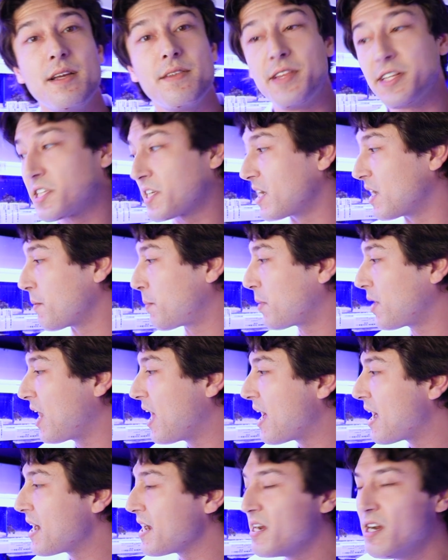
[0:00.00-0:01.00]
This can
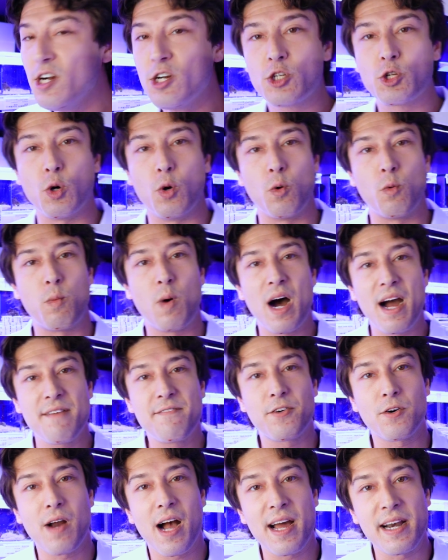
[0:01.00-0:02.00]
apply to a wide
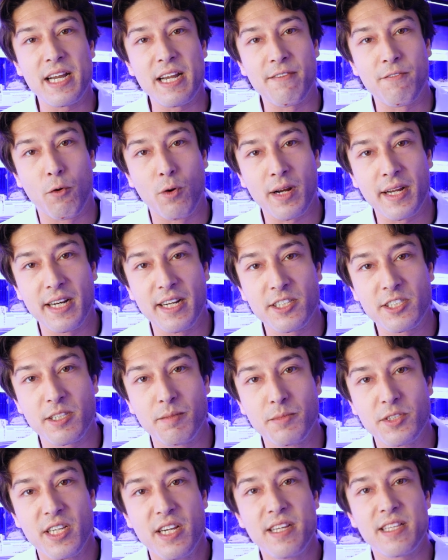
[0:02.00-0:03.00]
variety of
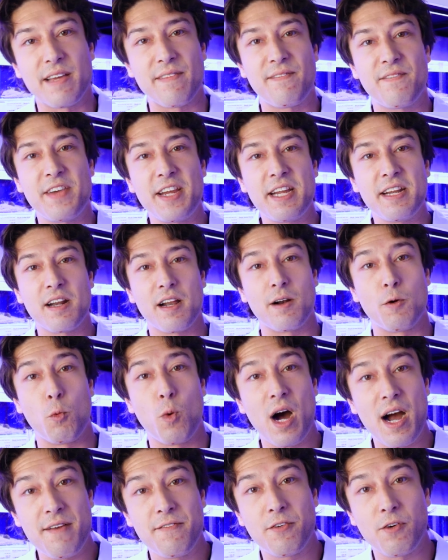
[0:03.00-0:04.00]
organisms that feed on a
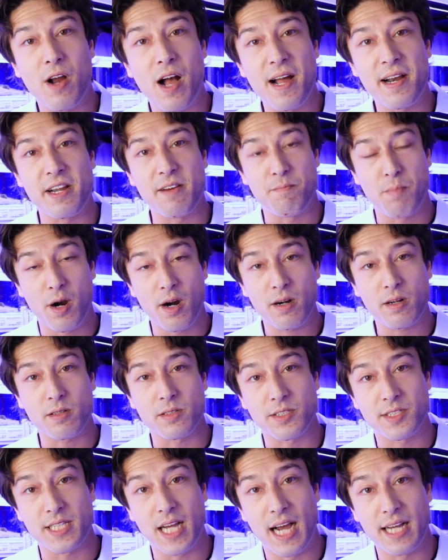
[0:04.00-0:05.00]
wide variety of
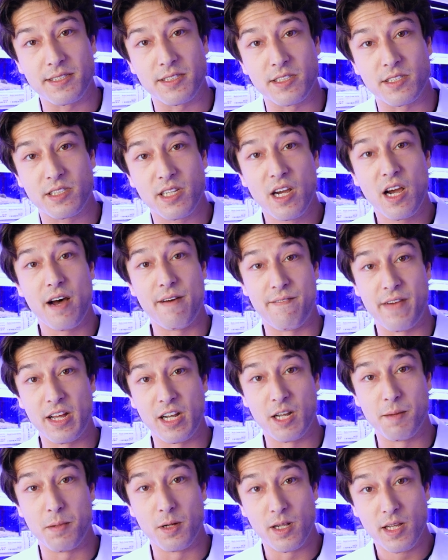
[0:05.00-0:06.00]
particle sizes
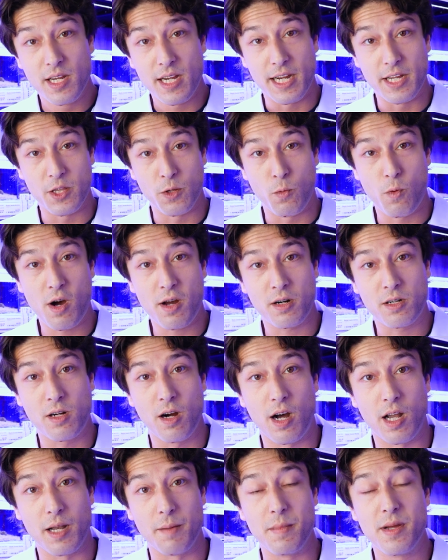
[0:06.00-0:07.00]
available in the water
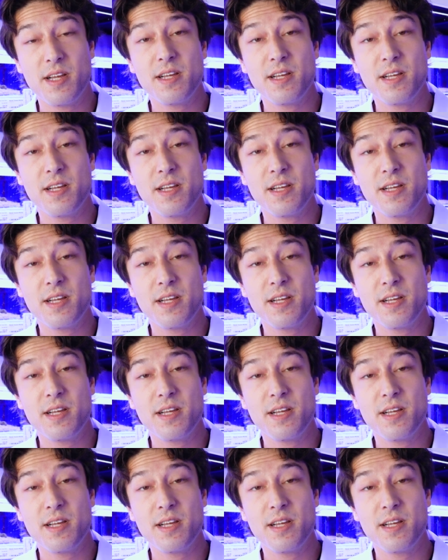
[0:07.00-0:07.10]
column.